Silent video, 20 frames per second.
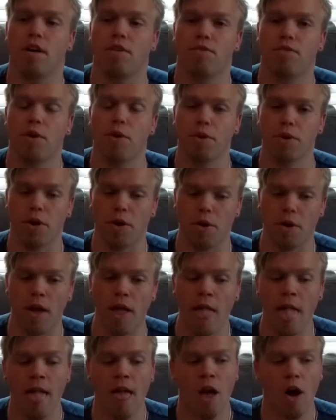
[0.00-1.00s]
photo,
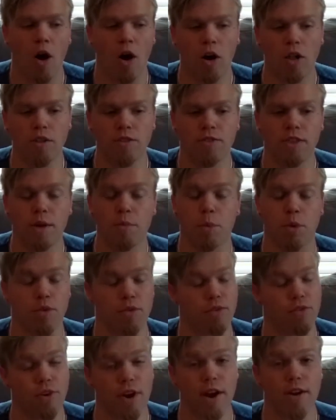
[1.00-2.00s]
all of them were
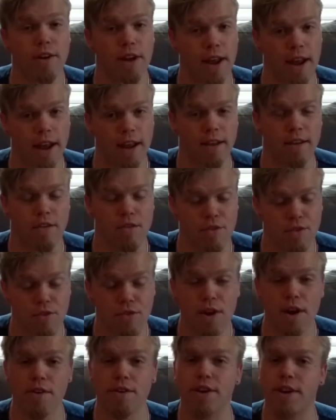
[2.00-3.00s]
very,
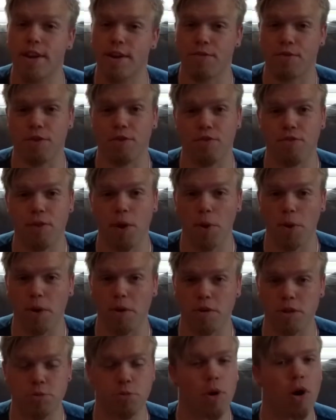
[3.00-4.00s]
very different
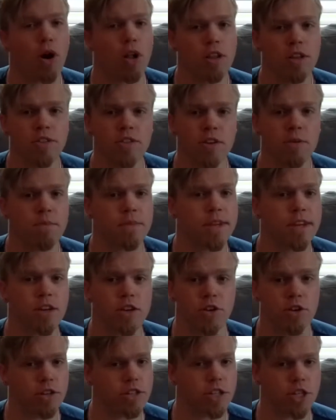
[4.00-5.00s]
photos, but all of them did a
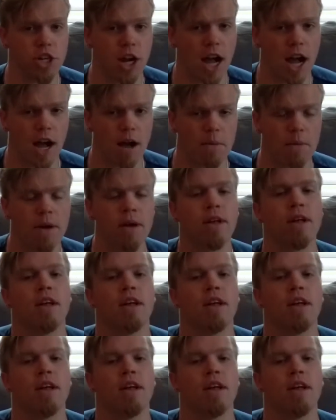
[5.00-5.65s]
good job.